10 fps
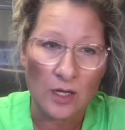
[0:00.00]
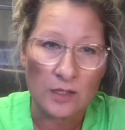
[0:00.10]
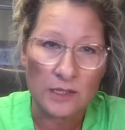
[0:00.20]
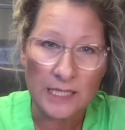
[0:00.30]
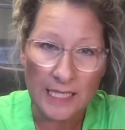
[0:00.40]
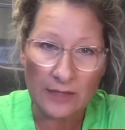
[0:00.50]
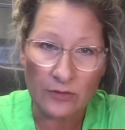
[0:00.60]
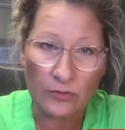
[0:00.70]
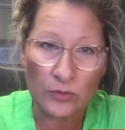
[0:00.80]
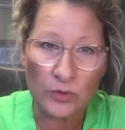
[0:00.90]
to get
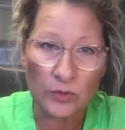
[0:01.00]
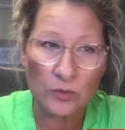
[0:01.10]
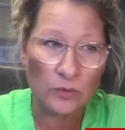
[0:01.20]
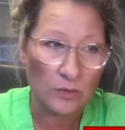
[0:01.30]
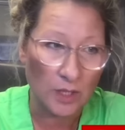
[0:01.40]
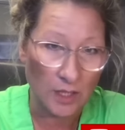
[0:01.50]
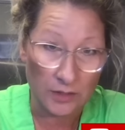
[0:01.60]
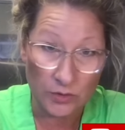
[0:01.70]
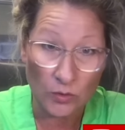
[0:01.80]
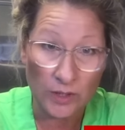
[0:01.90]
through a
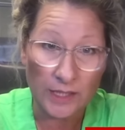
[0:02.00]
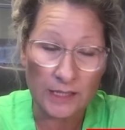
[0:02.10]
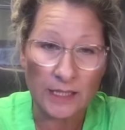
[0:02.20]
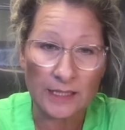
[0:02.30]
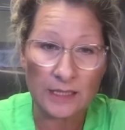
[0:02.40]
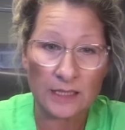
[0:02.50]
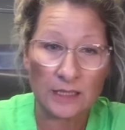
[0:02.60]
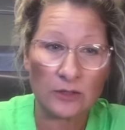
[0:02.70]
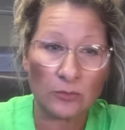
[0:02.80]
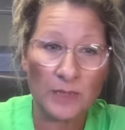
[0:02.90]
Yorkie like
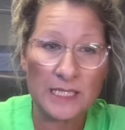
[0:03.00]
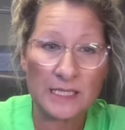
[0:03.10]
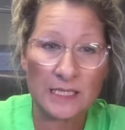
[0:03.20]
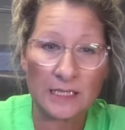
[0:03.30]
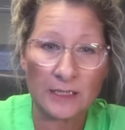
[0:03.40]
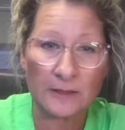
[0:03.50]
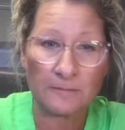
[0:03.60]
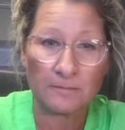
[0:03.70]
little Misty here